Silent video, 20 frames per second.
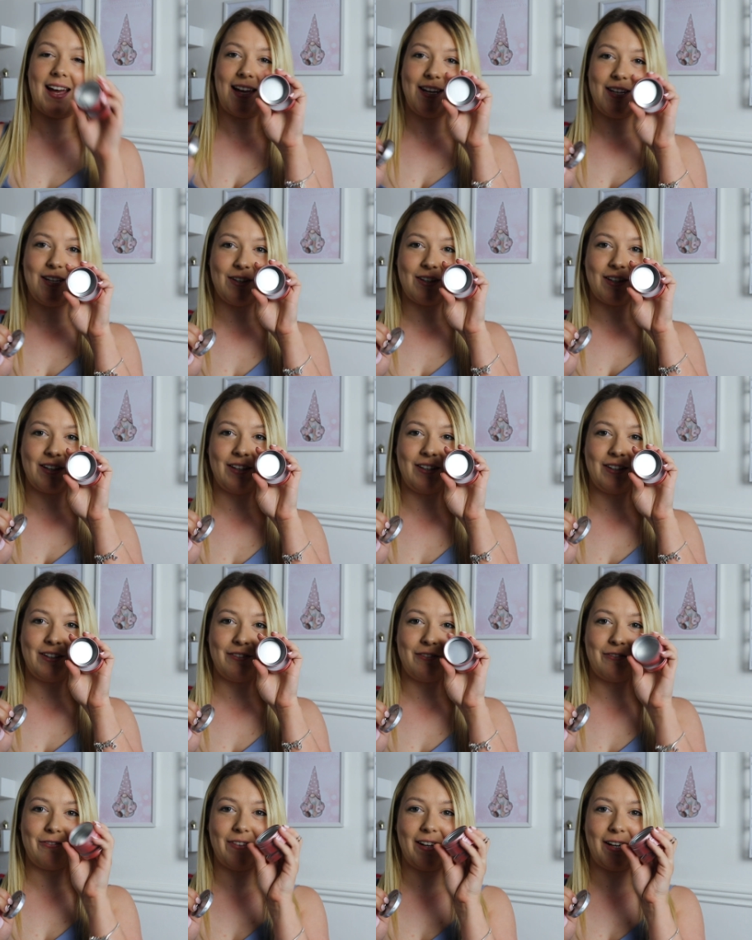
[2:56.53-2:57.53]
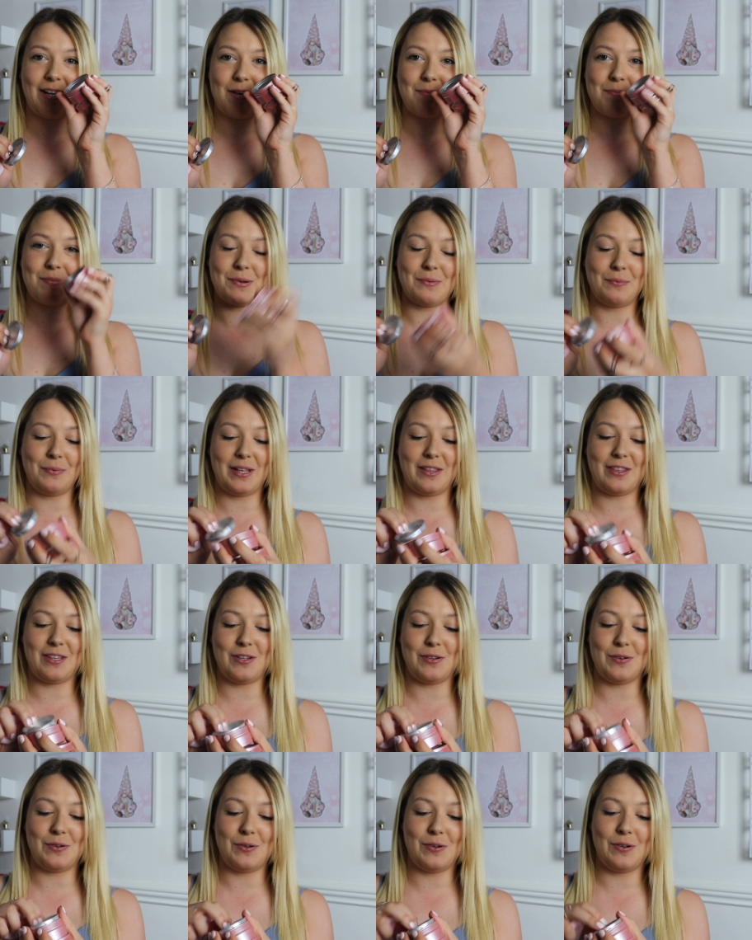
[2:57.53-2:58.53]
and you can fill up with
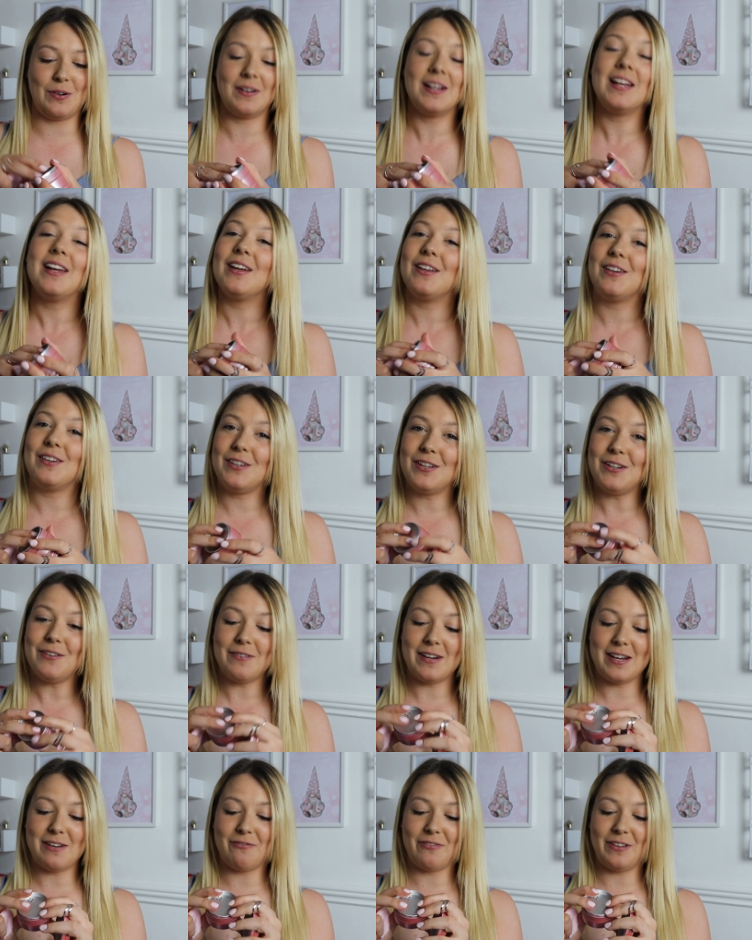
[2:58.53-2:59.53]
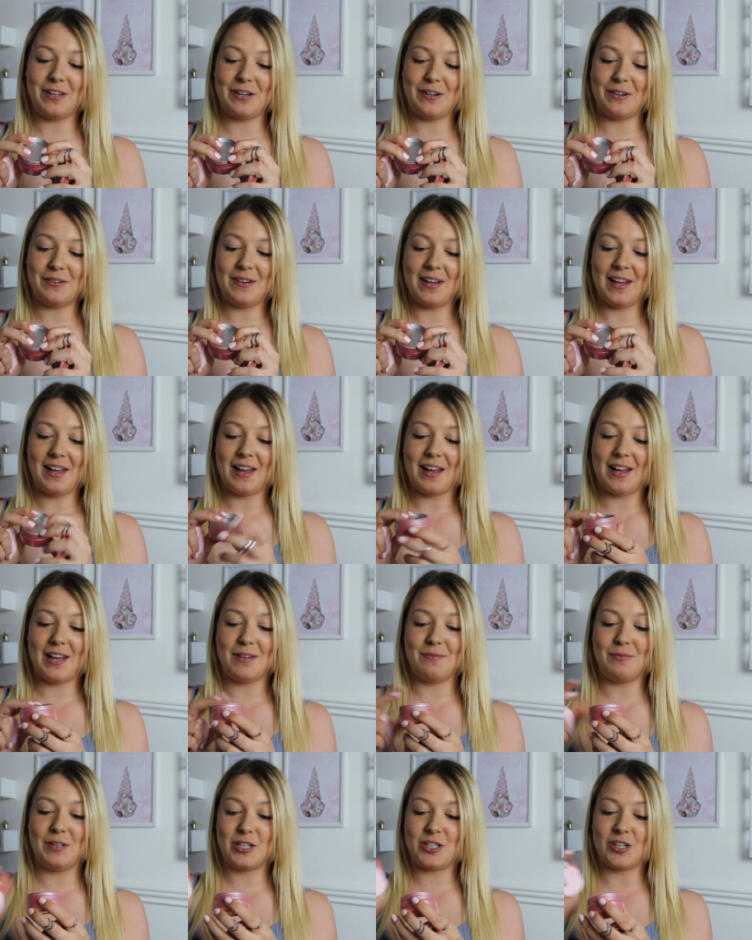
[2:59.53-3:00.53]
your new refill,
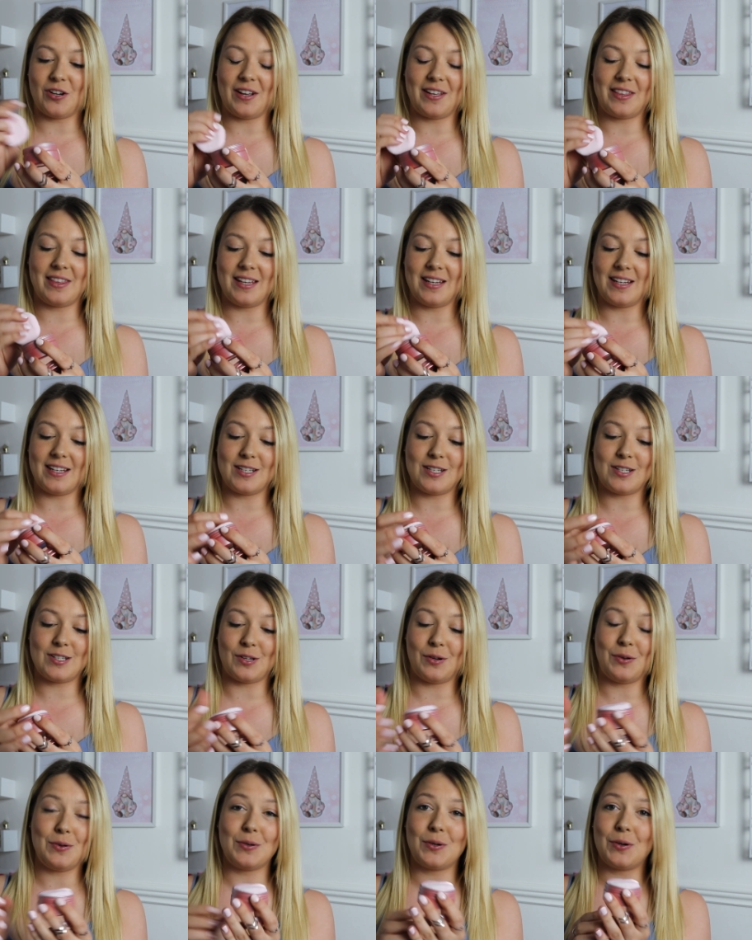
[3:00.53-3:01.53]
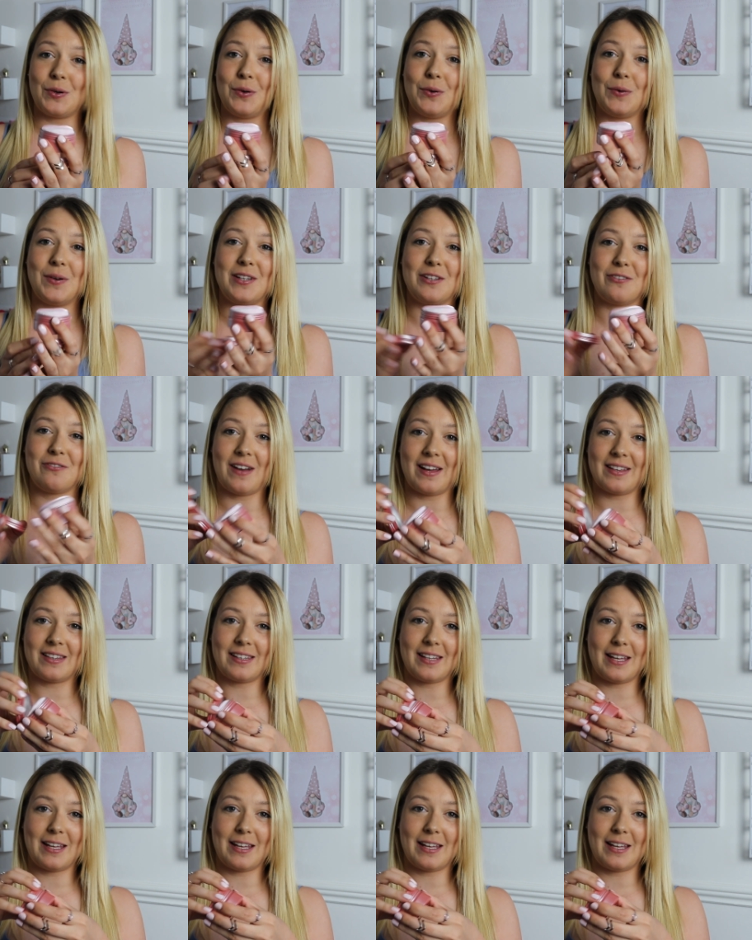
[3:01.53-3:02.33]
um, which I think is so cool. And the fact